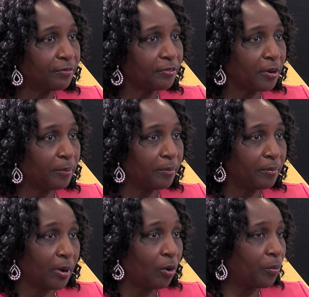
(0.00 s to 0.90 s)

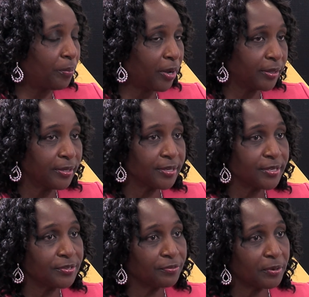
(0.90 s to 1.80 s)
from our
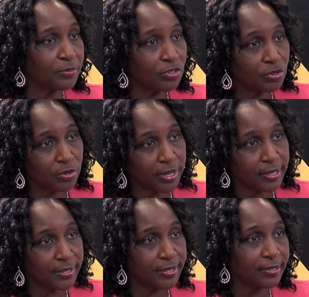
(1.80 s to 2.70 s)
partners, from
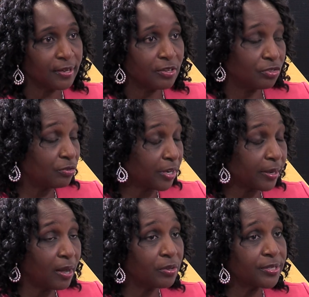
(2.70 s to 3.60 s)
students,
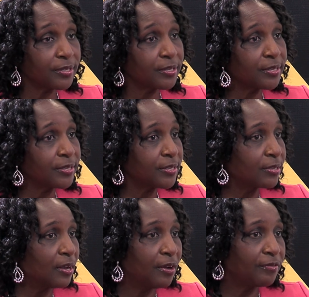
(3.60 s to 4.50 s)
student
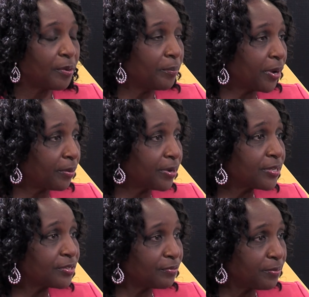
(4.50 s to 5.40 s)
councils, from
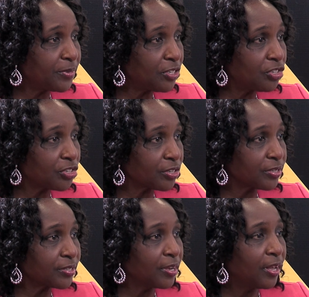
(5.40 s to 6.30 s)
parents, from
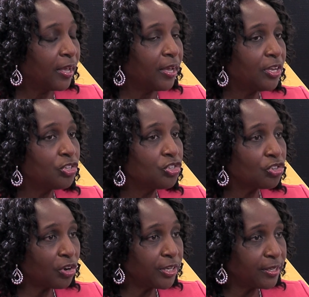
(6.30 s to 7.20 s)
teachers, in
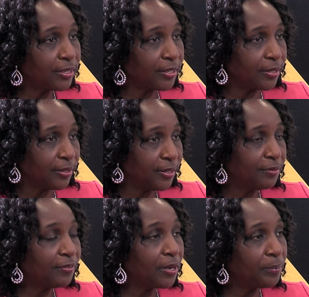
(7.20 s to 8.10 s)
jointly
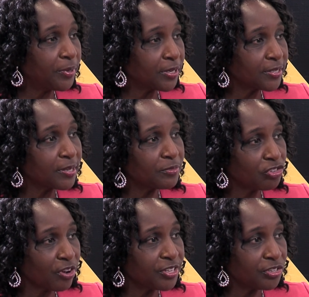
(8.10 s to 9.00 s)
developing some
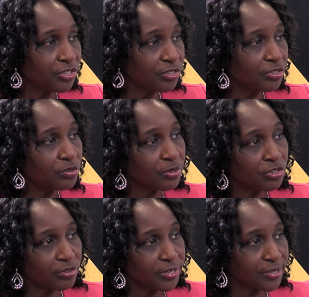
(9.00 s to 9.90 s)
strategies to
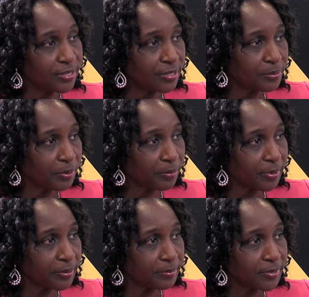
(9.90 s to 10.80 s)
address these
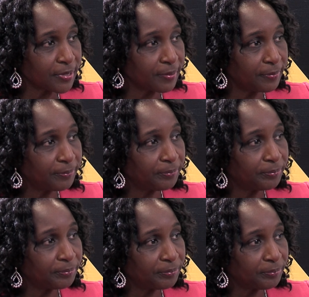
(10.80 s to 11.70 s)
problems. Because I was
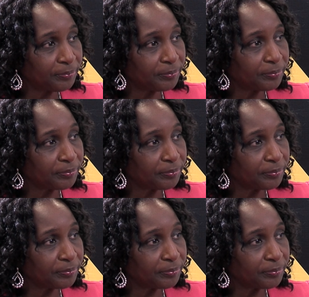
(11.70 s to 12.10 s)
thinking the same thing.